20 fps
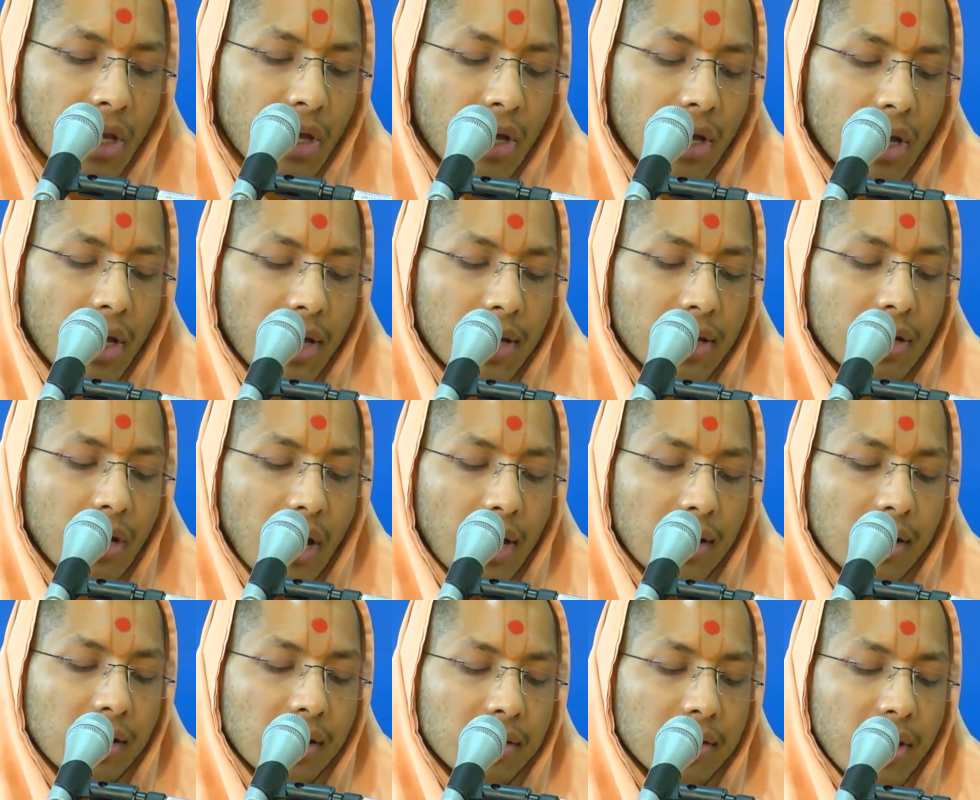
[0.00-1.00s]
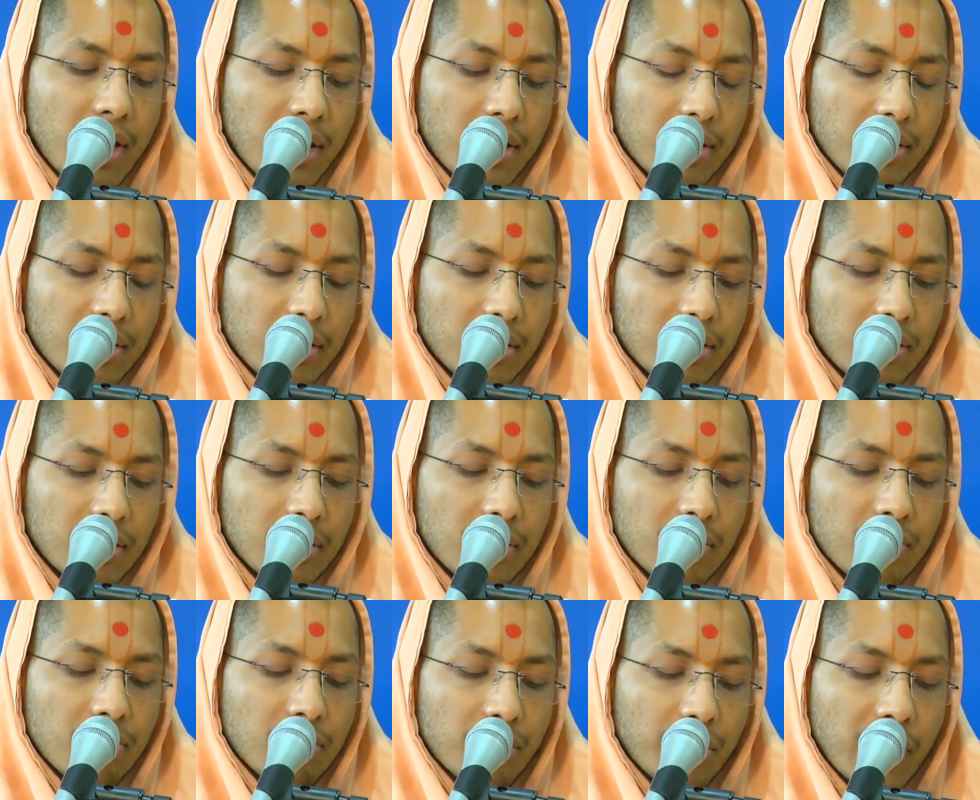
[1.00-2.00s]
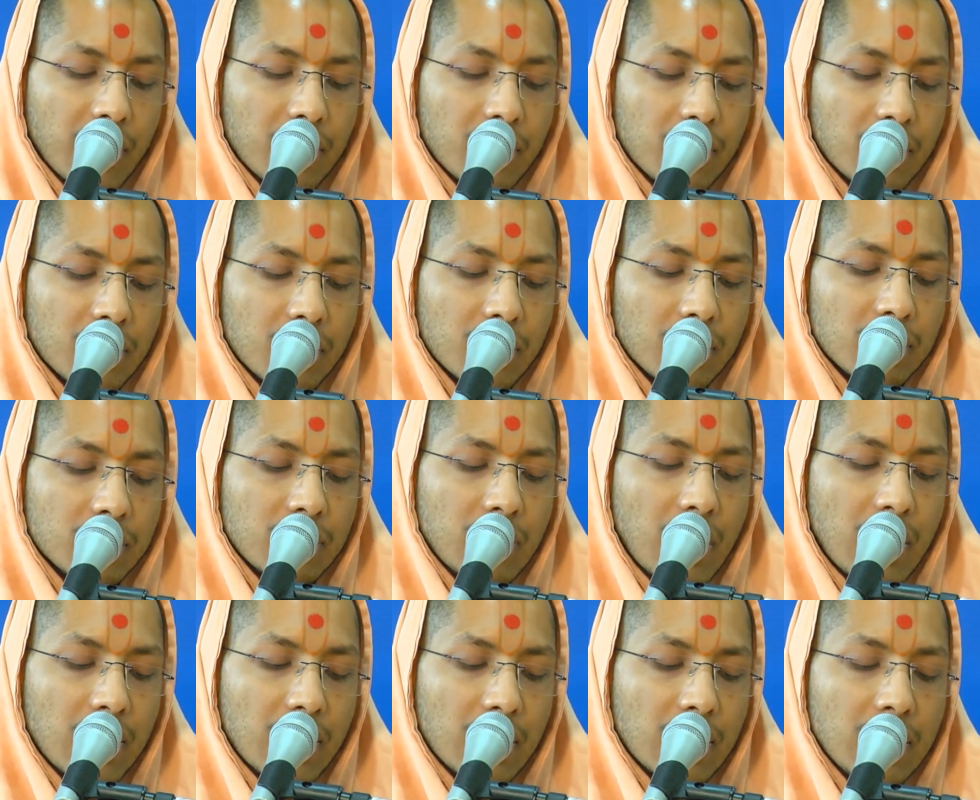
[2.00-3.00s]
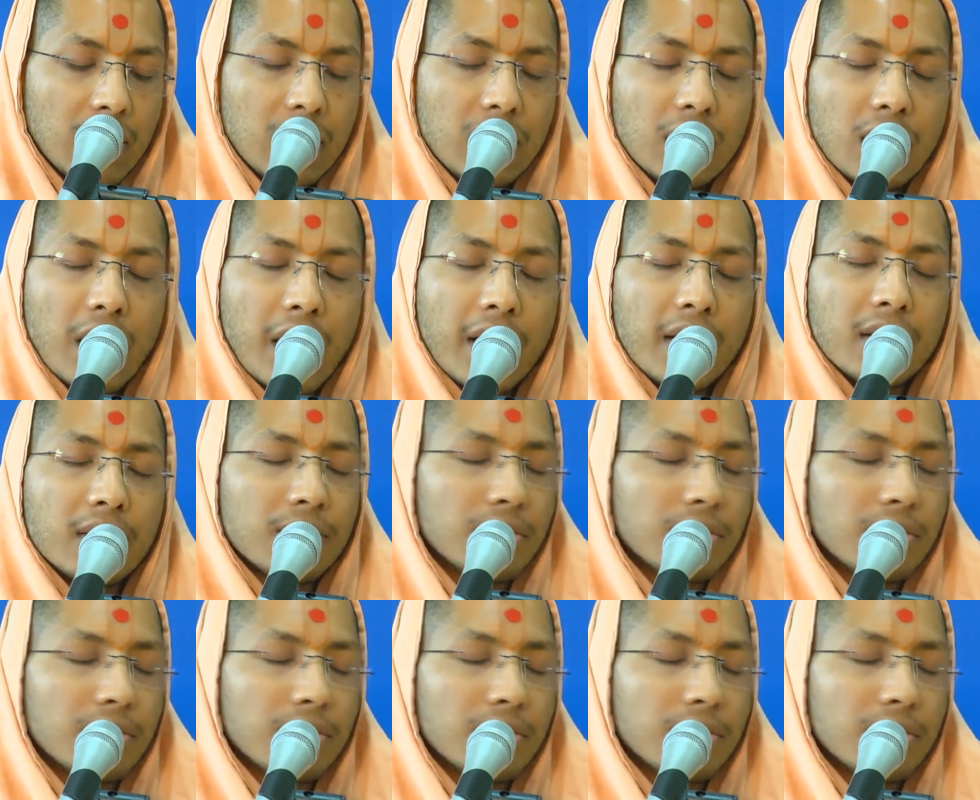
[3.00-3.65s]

And not only that, but do not eat and